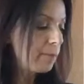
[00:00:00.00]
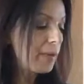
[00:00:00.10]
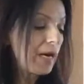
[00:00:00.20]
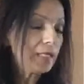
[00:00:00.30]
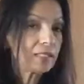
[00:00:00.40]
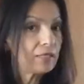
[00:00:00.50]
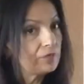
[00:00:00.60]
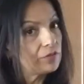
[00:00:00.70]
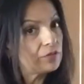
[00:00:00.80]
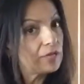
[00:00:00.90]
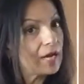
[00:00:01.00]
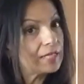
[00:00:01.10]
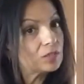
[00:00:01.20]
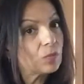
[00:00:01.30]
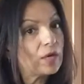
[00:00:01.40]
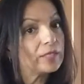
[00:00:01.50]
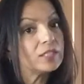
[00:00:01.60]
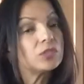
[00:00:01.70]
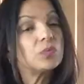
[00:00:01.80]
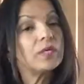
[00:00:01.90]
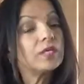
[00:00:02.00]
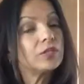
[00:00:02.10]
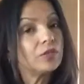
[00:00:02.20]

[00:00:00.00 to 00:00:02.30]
But if you guys want it sweeter,